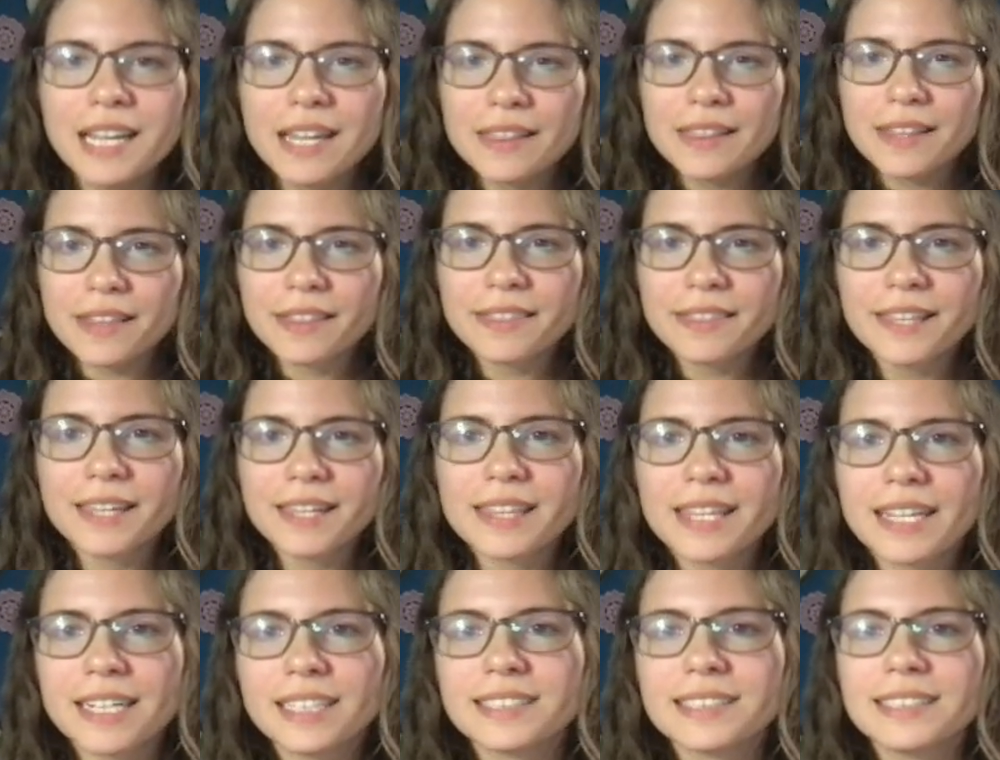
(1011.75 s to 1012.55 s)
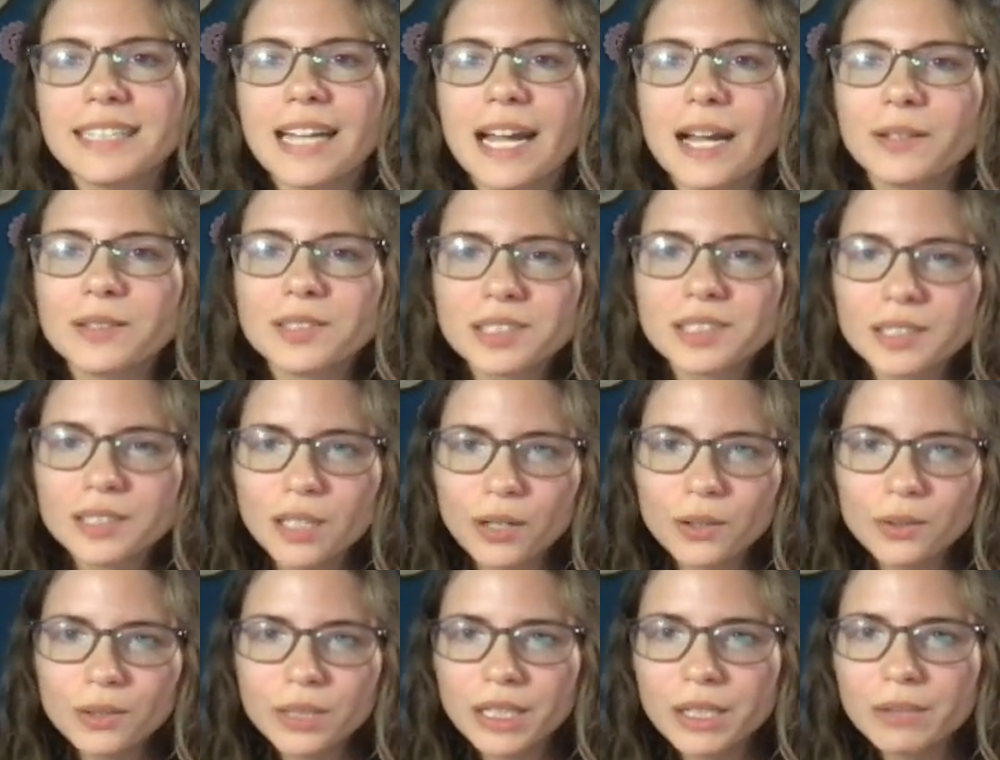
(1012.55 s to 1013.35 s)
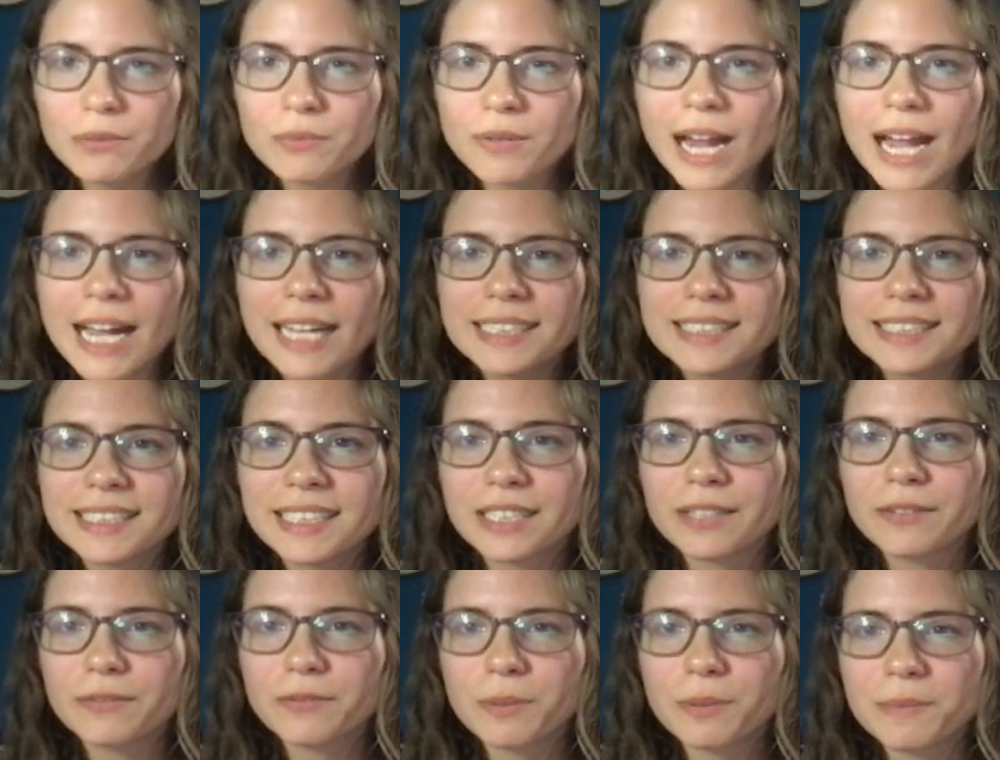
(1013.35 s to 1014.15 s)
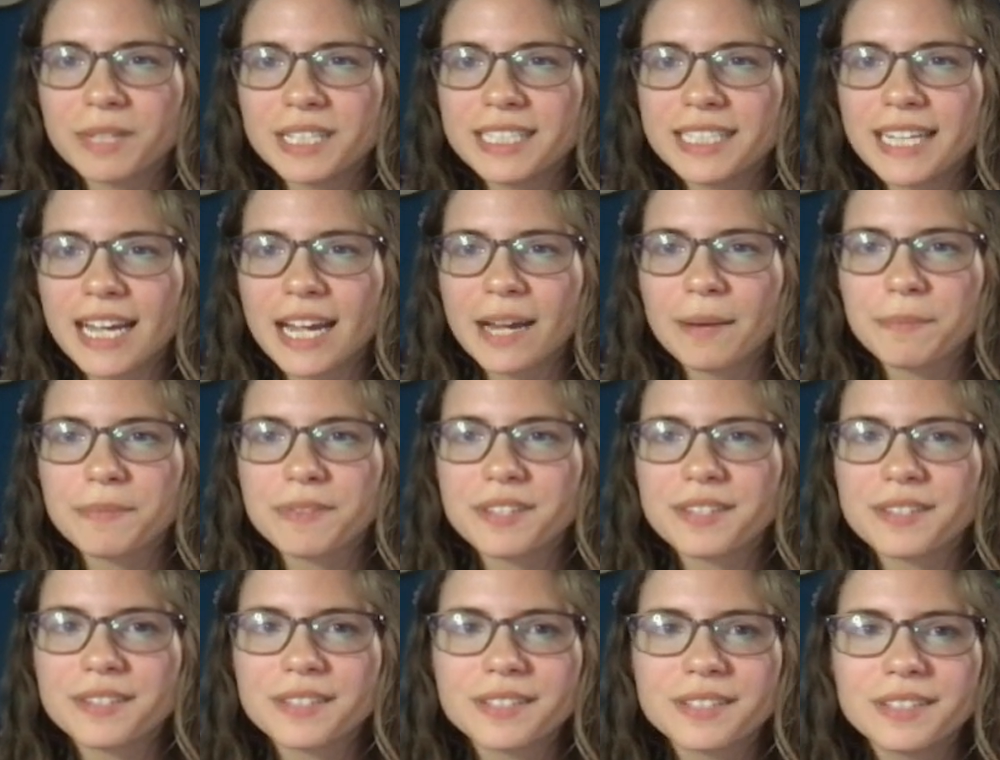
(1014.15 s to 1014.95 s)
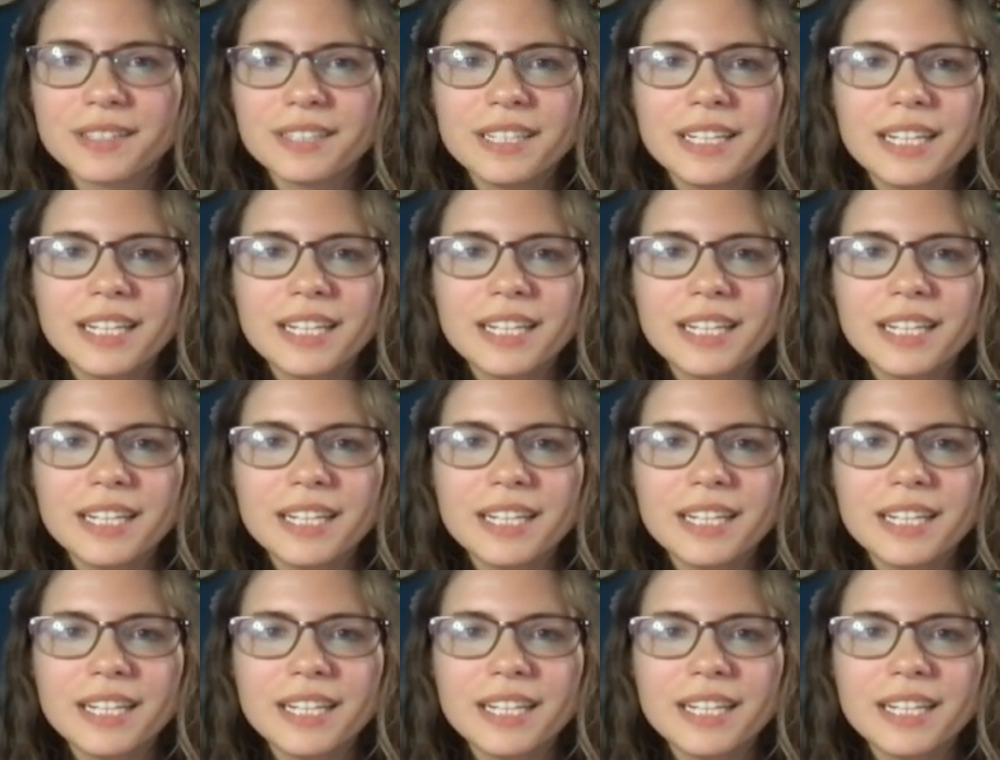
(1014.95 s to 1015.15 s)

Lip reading: the thing that is now slowly rising from the depths.